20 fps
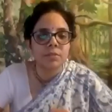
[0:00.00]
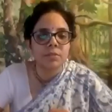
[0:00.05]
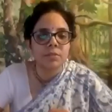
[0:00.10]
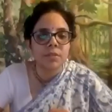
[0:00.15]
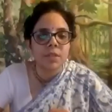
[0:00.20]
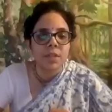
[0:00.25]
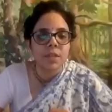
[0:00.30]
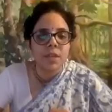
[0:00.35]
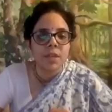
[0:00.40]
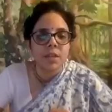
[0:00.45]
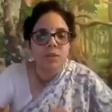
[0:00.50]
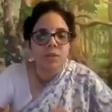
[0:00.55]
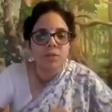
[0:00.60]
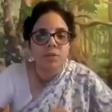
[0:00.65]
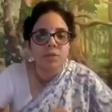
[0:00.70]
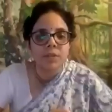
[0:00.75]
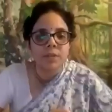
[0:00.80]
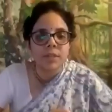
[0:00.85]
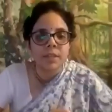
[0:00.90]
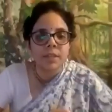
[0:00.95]

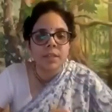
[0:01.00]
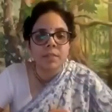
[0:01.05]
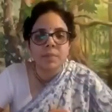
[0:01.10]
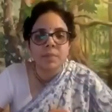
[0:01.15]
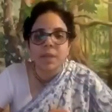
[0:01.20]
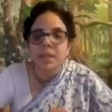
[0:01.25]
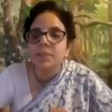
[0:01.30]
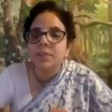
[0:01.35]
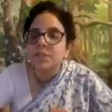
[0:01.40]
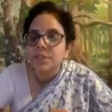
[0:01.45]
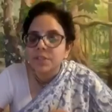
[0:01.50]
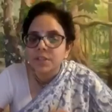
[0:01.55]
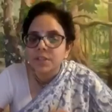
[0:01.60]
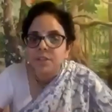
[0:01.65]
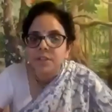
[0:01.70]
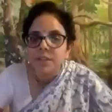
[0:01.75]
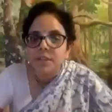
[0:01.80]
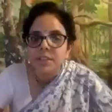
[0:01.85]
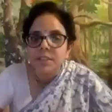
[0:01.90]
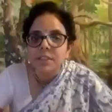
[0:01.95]
growing in my Krishna
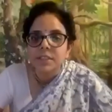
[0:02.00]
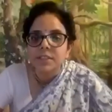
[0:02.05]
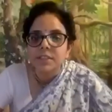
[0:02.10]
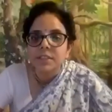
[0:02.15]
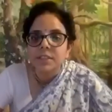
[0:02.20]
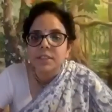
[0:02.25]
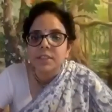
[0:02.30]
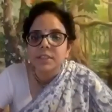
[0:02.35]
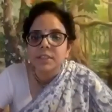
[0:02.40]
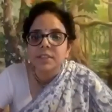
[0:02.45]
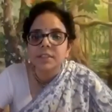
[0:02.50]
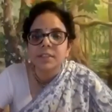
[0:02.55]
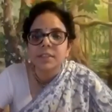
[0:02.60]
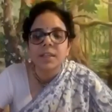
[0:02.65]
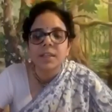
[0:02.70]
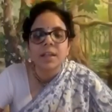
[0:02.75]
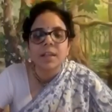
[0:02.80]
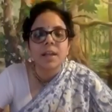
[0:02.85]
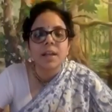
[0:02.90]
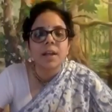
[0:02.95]
consciousness.
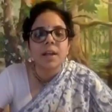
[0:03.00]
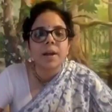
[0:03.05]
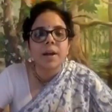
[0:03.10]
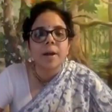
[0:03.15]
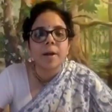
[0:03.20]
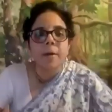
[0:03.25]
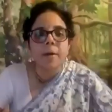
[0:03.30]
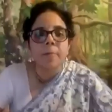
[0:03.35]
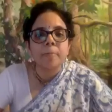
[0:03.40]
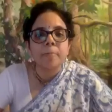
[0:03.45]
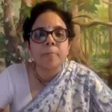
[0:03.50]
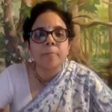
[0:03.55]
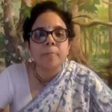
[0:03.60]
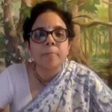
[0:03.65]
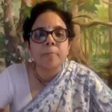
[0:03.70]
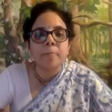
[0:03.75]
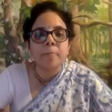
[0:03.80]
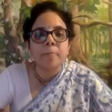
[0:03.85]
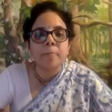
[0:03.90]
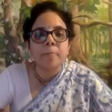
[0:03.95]

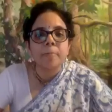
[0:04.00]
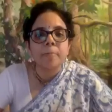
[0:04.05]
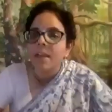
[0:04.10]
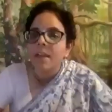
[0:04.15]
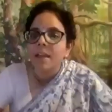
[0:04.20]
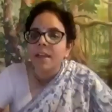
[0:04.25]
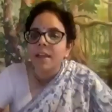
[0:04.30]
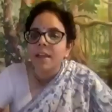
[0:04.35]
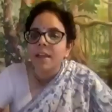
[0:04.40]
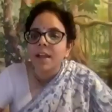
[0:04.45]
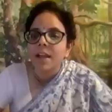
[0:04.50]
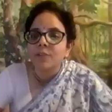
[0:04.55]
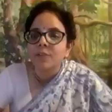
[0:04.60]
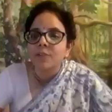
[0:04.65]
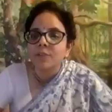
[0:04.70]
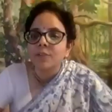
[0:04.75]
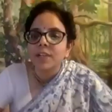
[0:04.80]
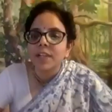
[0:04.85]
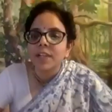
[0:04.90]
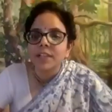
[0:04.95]
Um, and
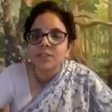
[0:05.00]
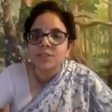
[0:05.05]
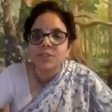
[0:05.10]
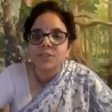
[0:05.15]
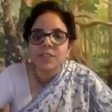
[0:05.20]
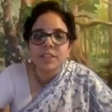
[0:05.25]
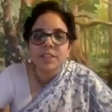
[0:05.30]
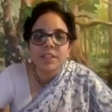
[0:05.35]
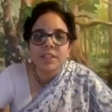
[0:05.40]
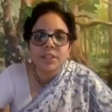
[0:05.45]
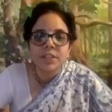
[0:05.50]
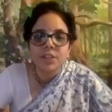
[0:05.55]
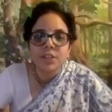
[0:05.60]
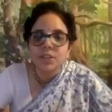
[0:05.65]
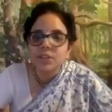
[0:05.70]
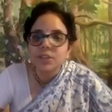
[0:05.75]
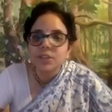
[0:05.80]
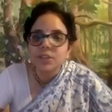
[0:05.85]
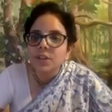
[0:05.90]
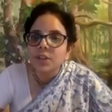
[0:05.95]
I would like to hear
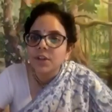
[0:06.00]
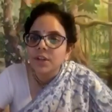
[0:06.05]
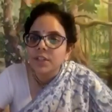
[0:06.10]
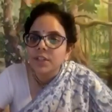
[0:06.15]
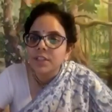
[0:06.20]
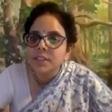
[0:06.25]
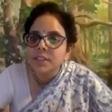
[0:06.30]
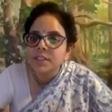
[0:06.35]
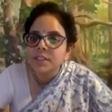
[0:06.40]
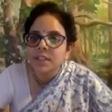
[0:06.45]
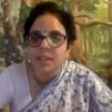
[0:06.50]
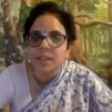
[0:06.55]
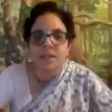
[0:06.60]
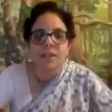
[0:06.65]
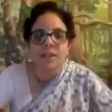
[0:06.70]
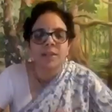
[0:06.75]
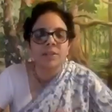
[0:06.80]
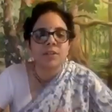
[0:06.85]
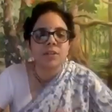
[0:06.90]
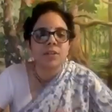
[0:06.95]
your thoughts,
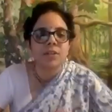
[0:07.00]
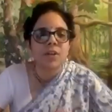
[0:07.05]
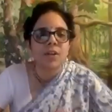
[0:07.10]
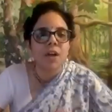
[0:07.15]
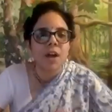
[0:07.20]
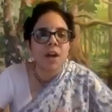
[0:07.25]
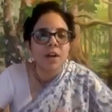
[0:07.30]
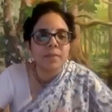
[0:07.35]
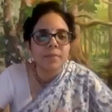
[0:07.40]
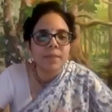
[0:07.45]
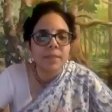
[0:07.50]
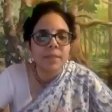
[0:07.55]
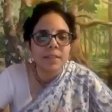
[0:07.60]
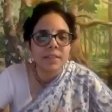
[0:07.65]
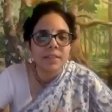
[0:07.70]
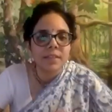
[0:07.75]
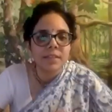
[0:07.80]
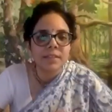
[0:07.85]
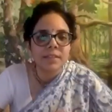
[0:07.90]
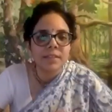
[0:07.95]

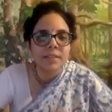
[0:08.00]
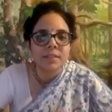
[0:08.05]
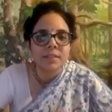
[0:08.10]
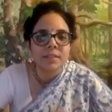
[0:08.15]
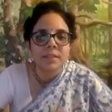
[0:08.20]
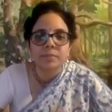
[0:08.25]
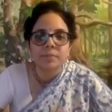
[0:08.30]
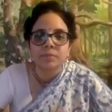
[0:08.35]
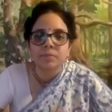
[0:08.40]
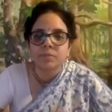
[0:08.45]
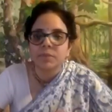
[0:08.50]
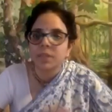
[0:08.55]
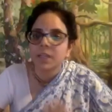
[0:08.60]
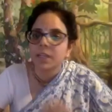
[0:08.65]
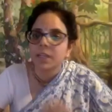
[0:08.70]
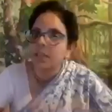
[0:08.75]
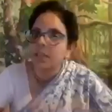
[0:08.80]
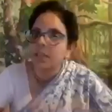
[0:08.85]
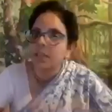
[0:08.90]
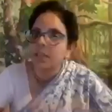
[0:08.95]
comments,
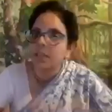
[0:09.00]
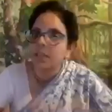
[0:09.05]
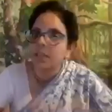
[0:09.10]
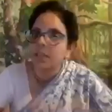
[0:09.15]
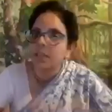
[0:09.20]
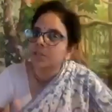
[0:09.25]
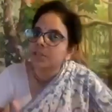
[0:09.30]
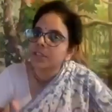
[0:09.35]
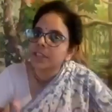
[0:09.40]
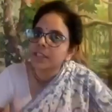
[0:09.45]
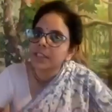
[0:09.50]
any questions.